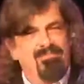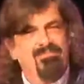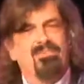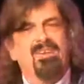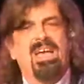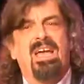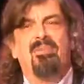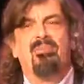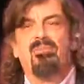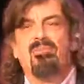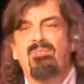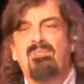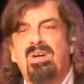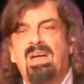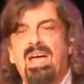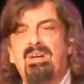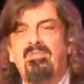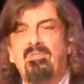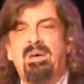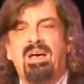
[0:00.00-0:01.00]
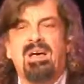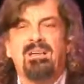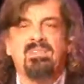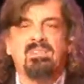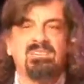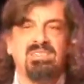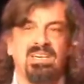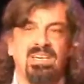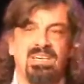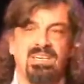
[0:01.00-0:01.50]
We, we have
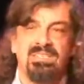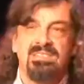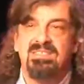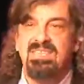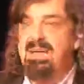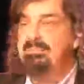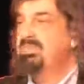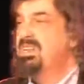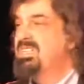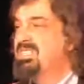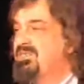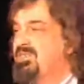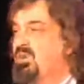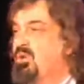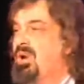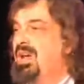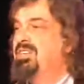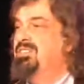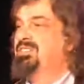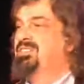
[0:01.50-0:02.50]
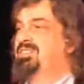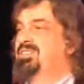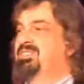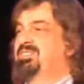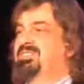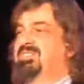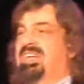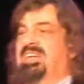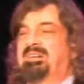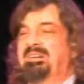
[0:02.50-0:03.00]
about uh, 10 minutes for
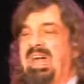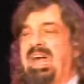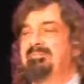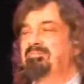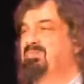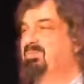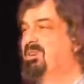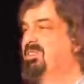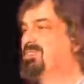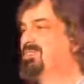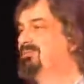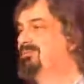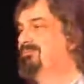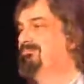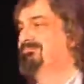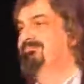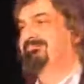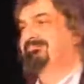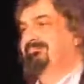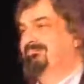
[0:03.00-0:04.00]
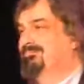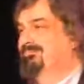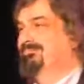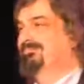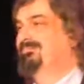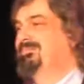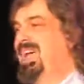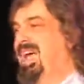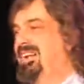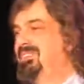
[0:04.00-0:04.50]
questions. Um, I'm supposed to
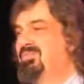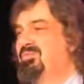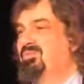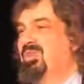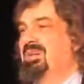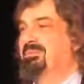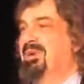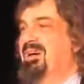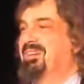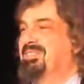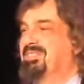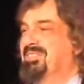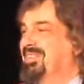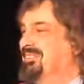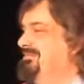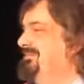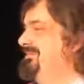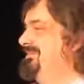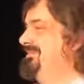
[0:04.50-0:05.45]
act as ringmaster.